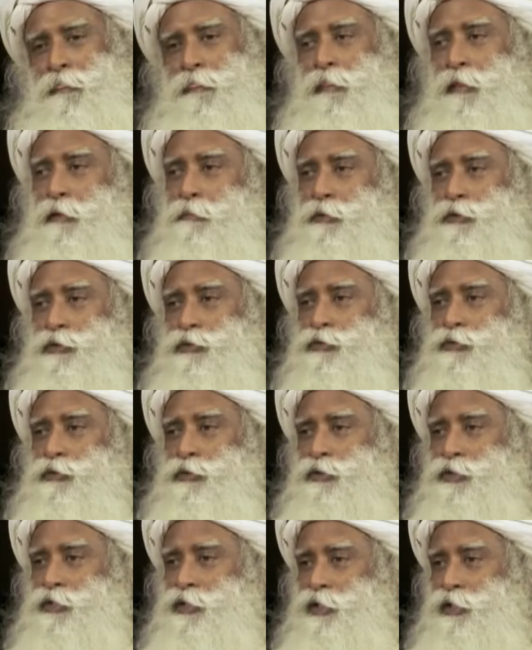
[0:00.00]
they must do
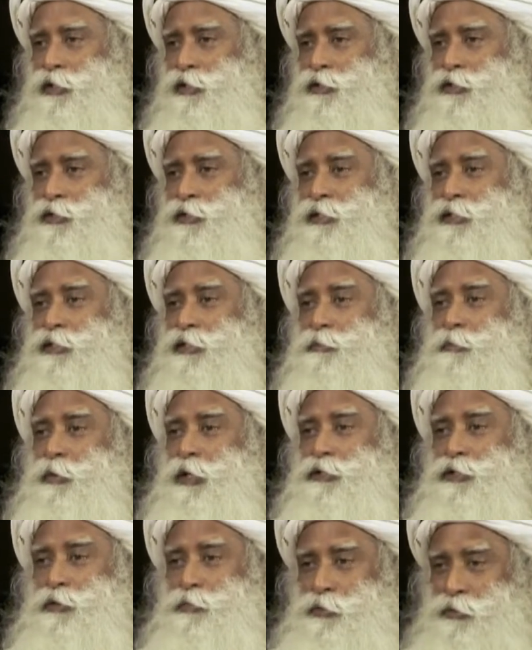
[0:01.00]
the silliest things
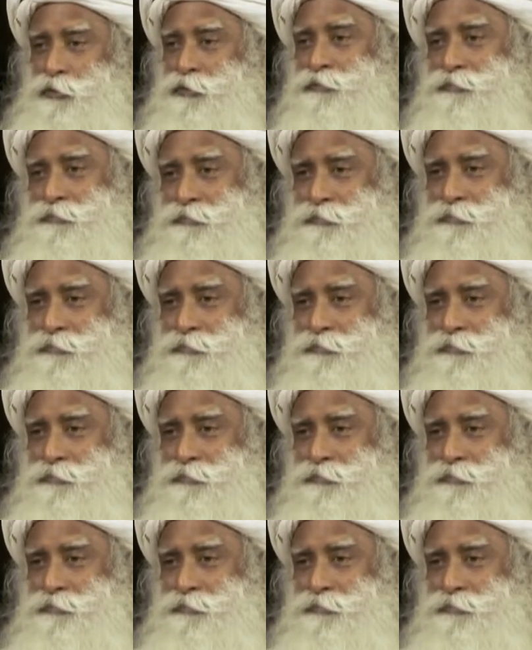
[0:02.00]
possible.